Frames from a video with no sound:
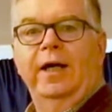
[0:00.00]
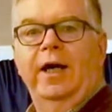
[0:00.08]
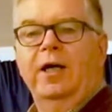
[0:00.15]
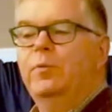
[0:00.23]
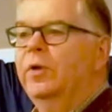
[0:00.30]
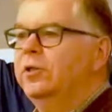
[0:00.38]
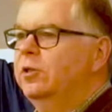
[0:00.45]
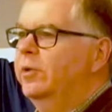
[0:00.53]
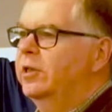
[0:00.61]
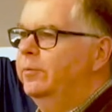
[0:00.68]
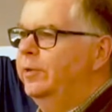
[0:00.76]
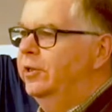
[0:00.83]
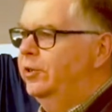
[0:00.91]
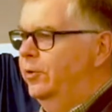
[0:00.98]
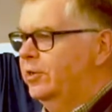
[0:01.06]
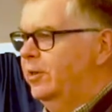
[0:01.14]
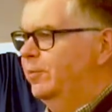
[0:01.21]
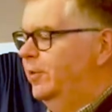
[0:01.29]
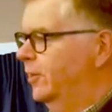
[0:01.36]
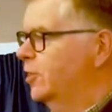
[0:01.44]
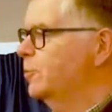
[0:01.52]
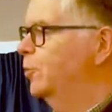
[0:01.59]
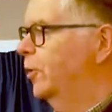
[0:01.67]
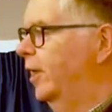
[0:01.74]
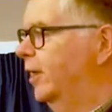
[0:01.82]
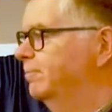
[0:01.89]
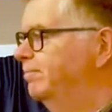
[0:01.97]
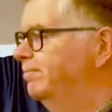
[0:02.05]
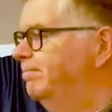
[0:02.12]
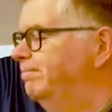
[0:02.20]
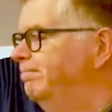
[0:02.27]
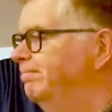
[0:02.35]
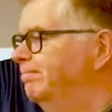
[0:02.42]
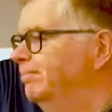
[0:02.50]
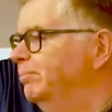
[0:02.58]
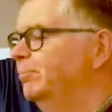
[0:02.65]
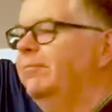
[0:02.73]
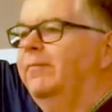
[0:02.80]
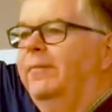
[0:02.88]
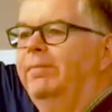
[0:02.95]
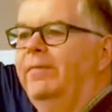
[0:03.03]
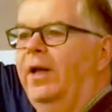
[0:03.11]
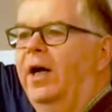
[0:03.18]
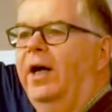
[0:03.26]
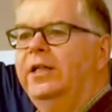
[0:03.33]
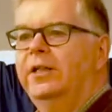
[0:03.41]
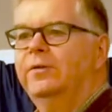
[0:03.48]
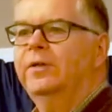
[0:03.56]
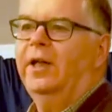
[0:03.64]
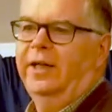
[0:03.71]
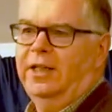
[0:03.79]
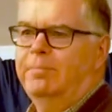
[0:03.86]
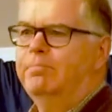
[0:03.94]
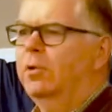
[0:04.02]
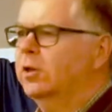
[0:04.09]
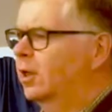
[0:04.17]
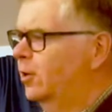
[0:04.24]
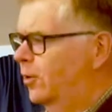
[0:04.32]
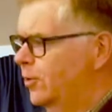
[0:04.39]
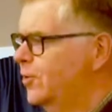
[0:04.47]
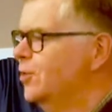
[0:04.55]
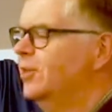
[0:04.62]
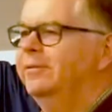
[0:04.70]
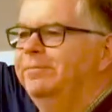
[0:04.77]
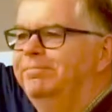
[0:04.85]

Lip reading: I wonder whether we can do something this morning. I don't like monologues,